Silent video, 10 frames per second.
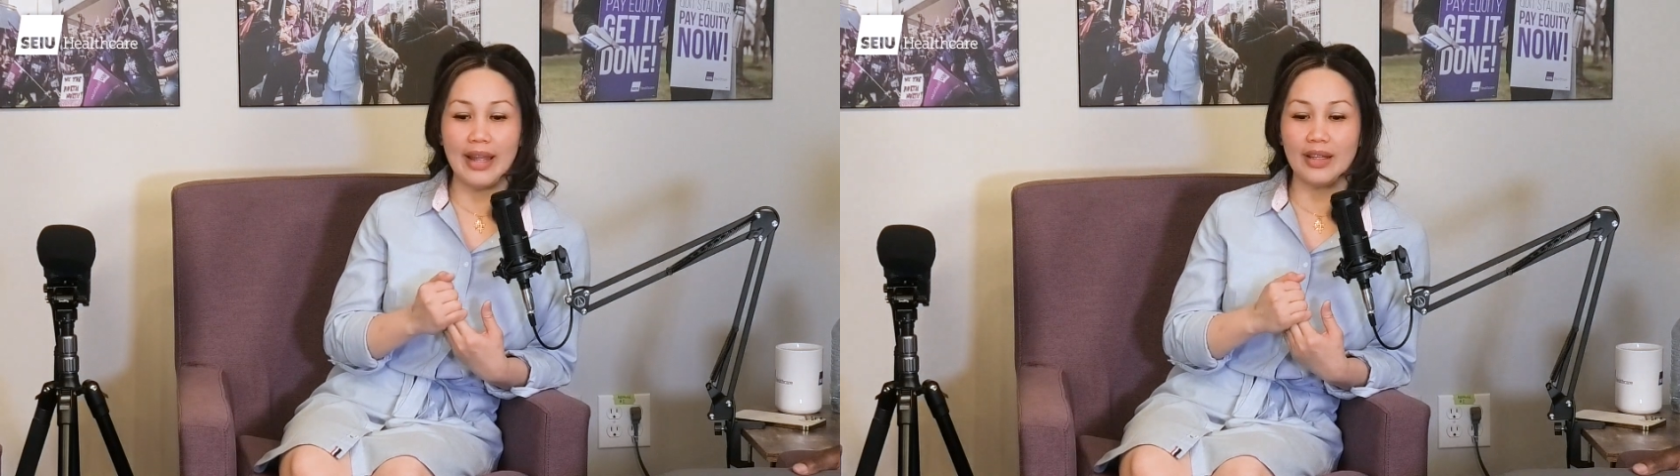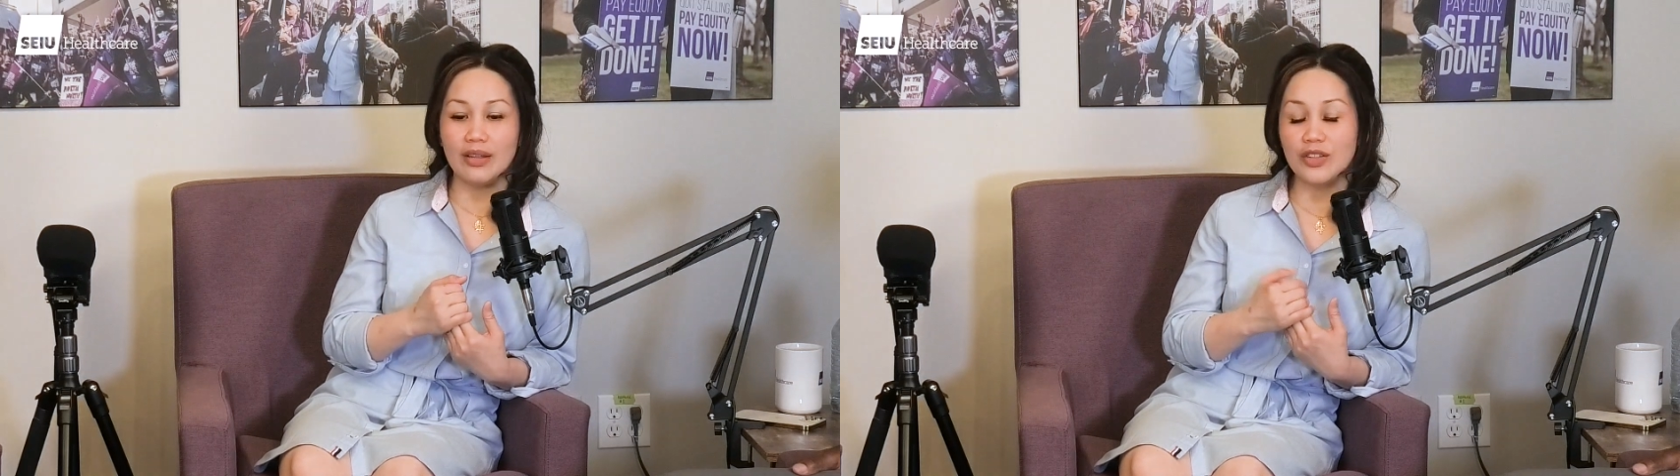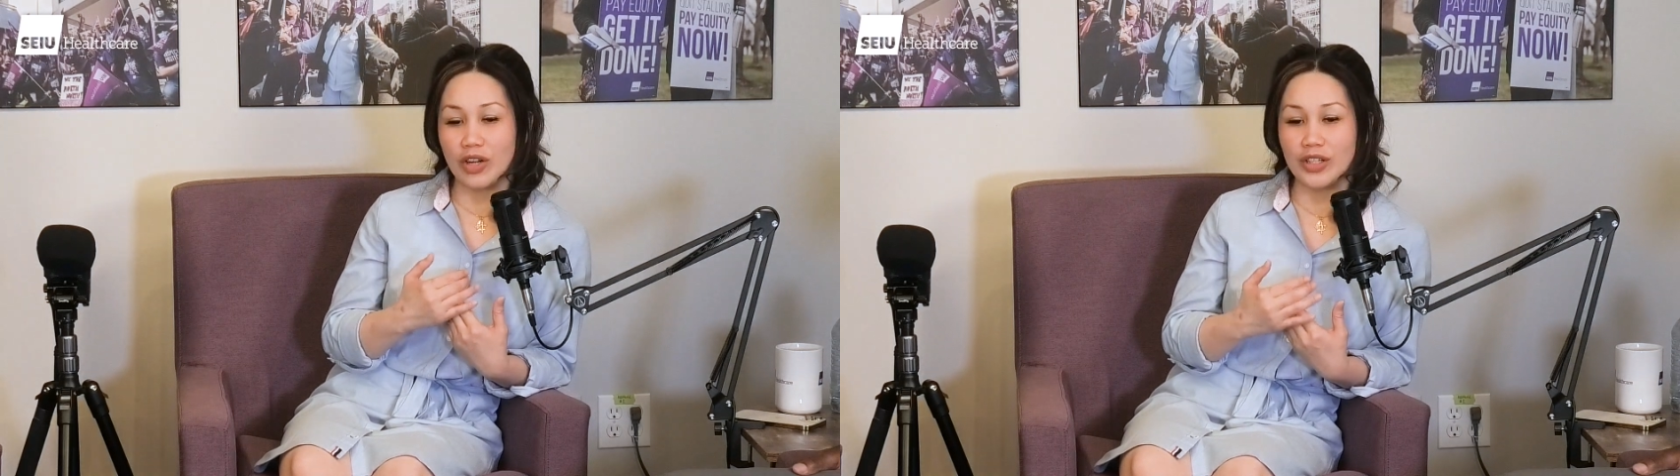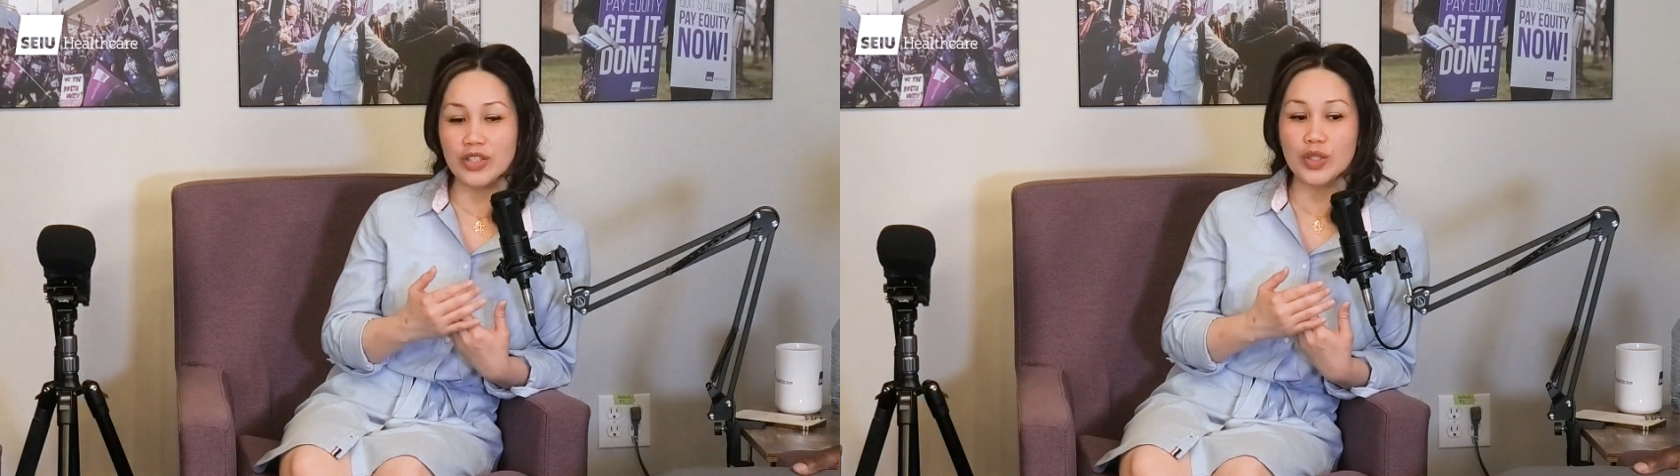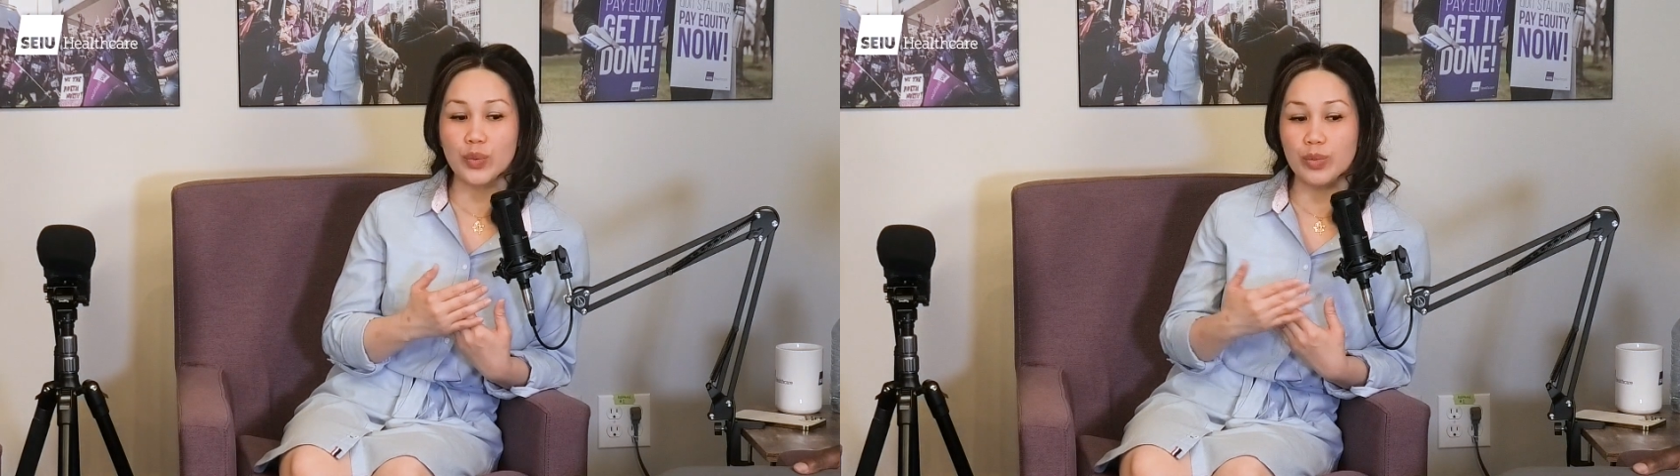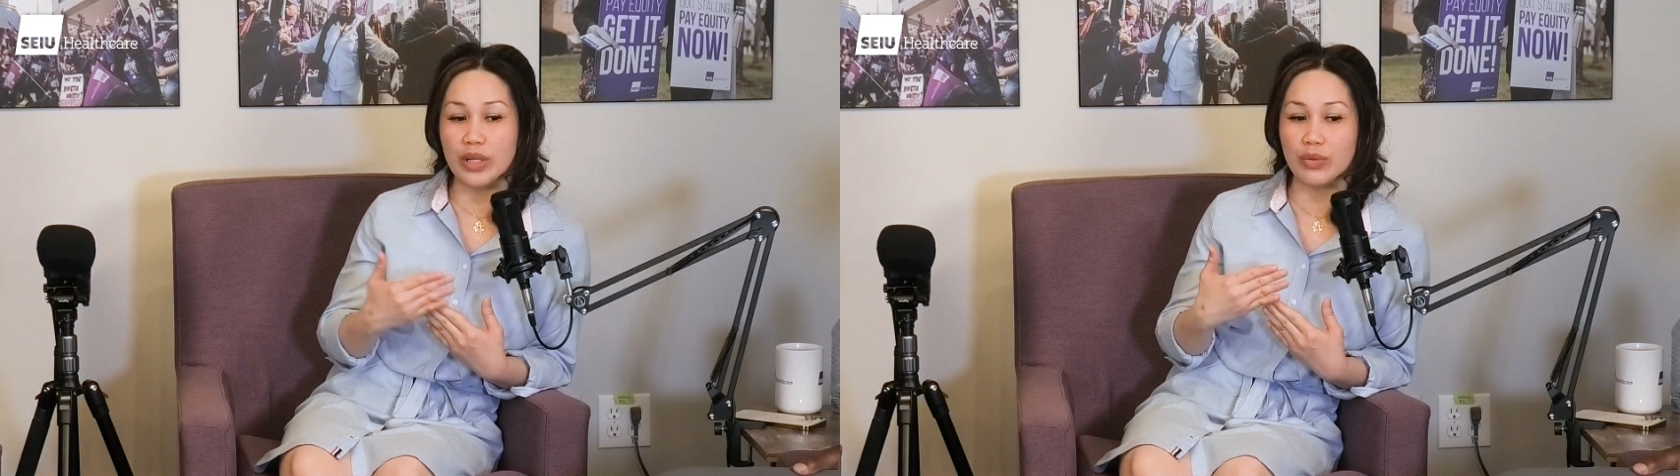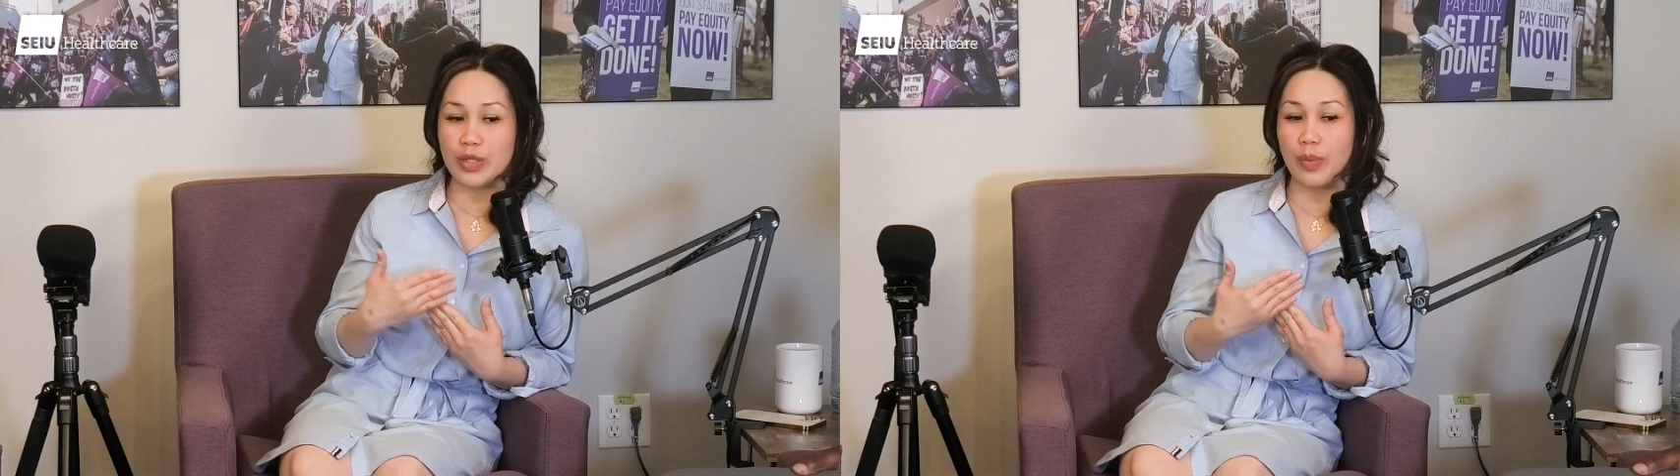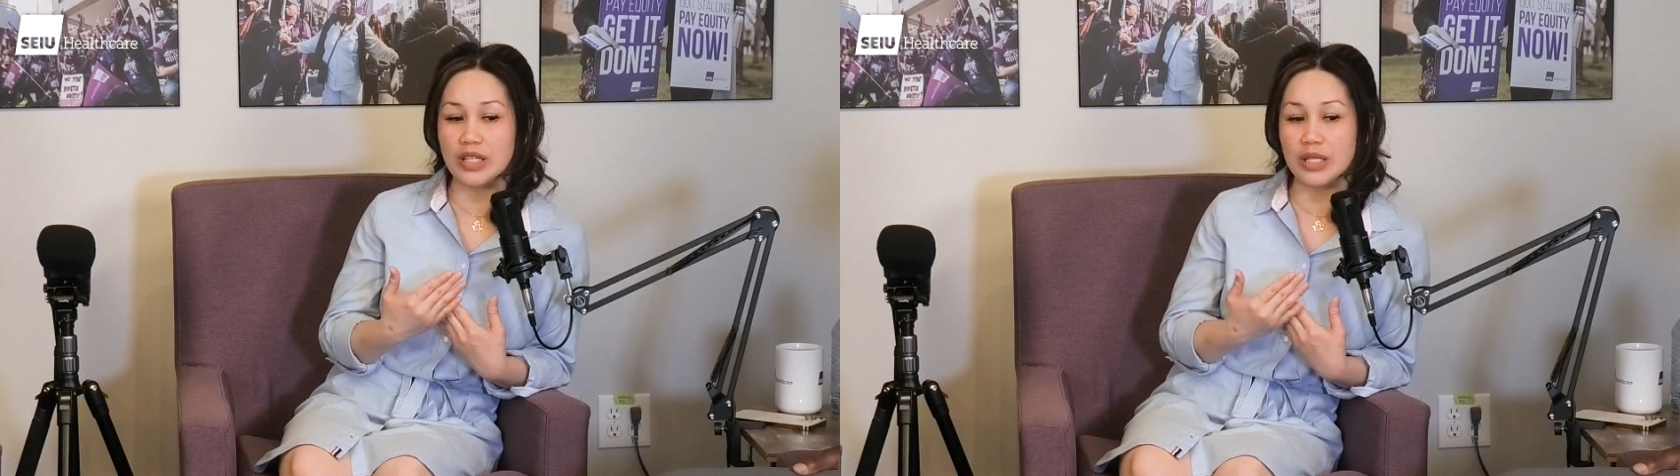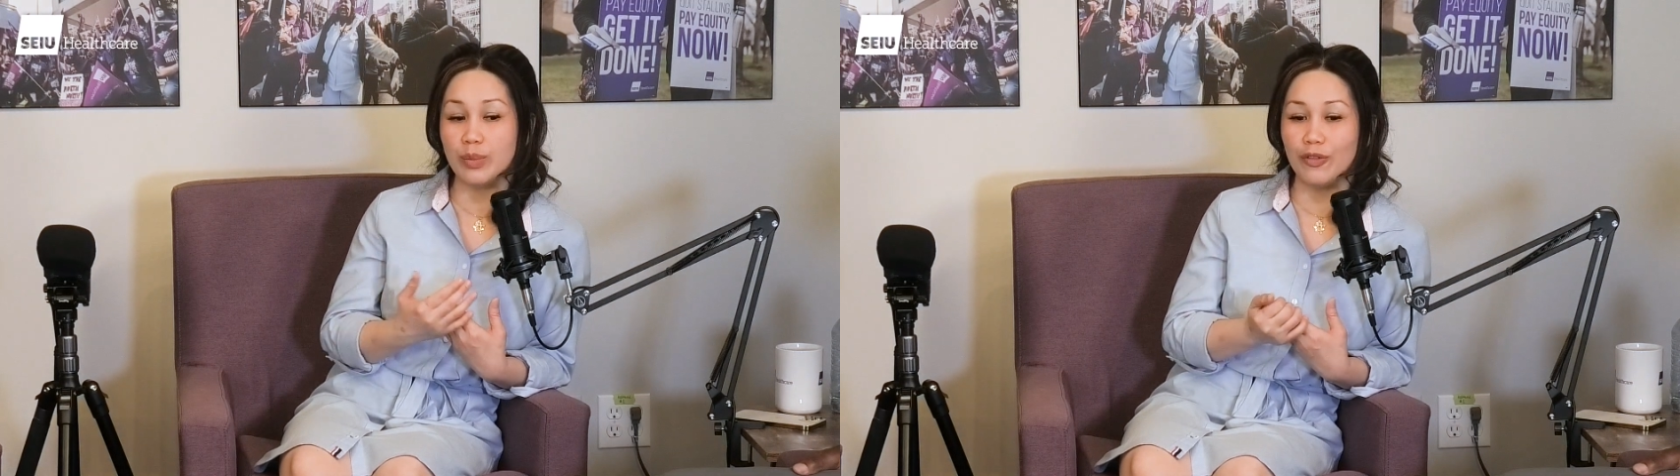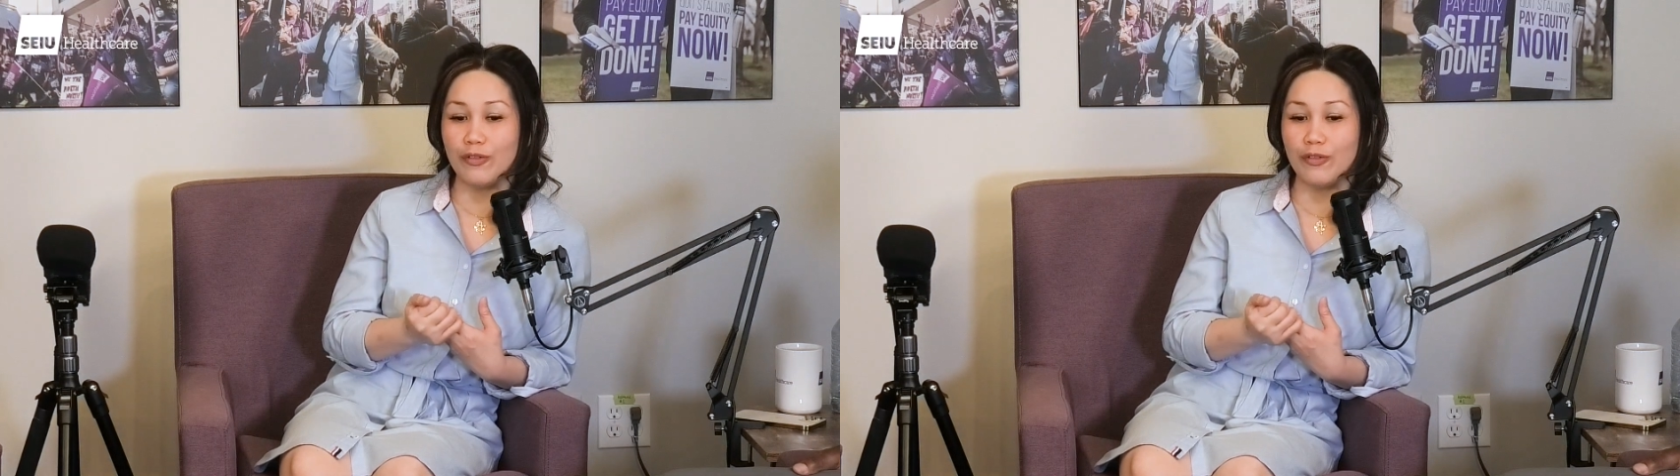and the charge nurse would be responsible